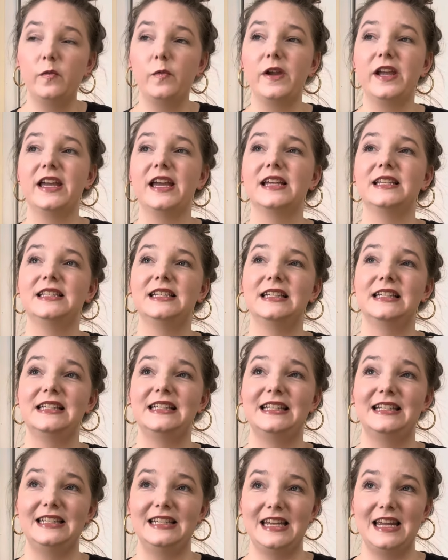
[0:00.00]
we get to
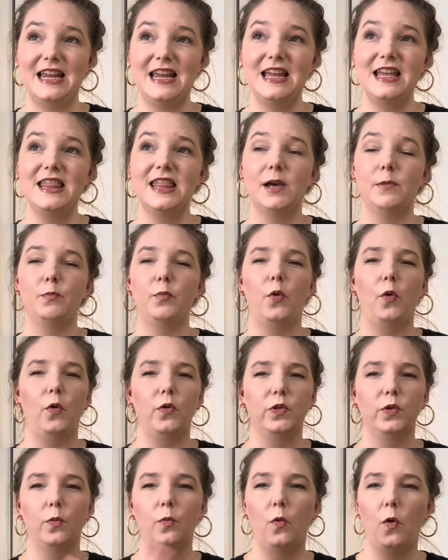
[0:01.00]
see them pull
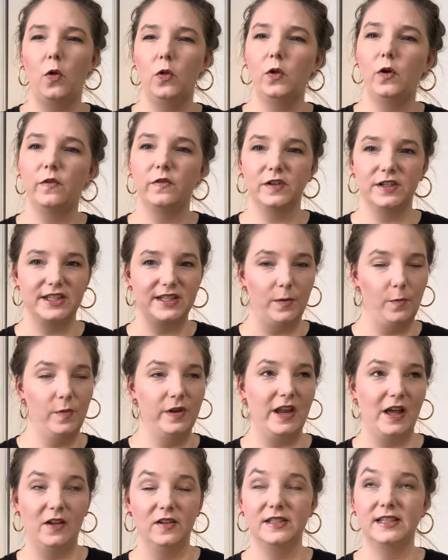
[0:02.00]
the wool over someone
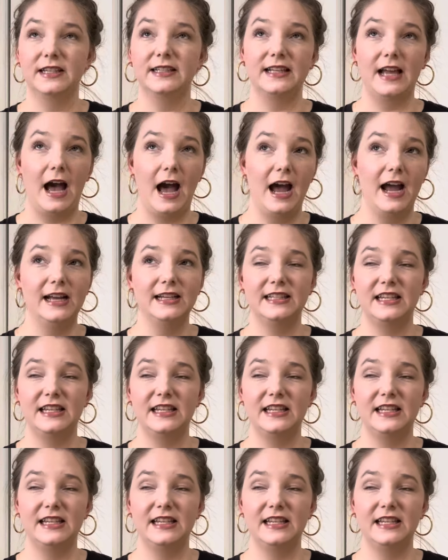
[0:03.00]
else's eyes,